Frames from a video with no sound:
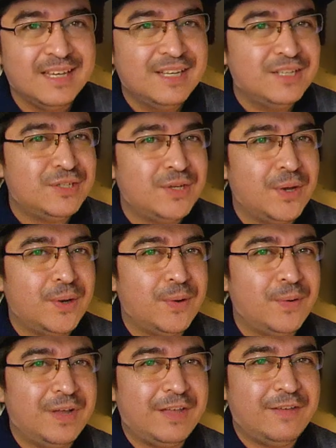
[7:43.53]

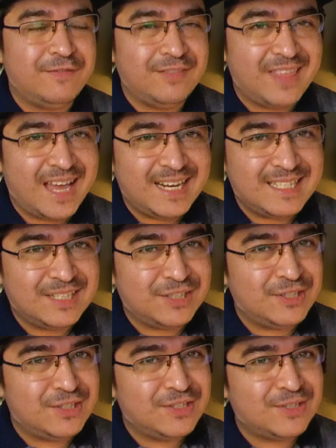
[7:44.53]
So if that is a
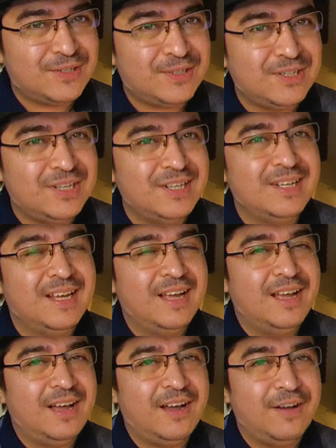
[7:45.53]
concern
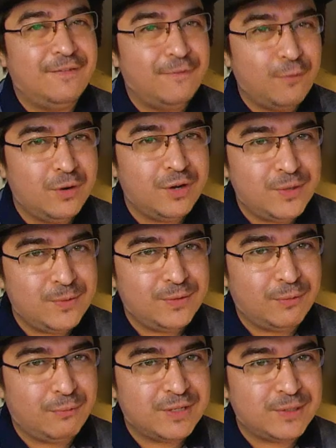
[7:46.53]
for you,
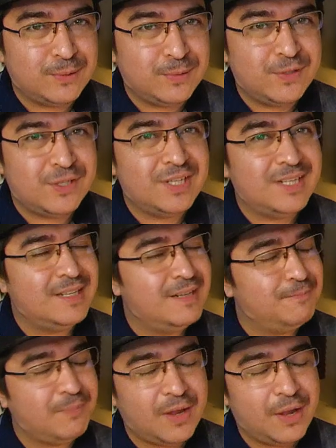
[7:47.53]
the resolution,
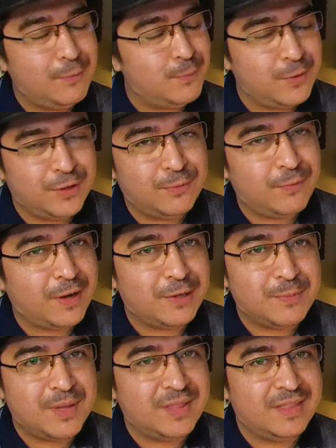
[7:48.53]
I wouldn't
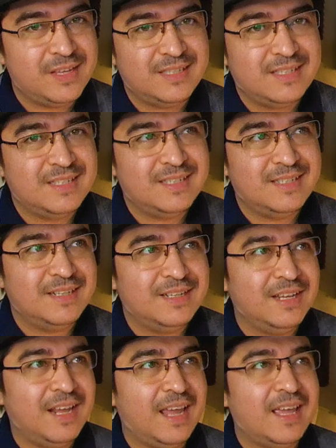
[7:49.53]
recommend this.
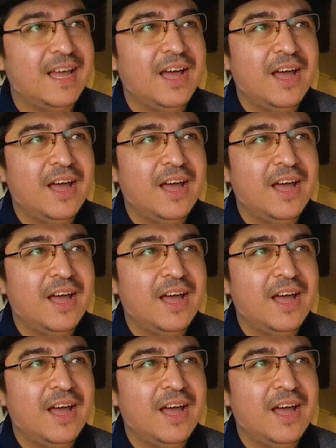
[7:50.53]
Okay.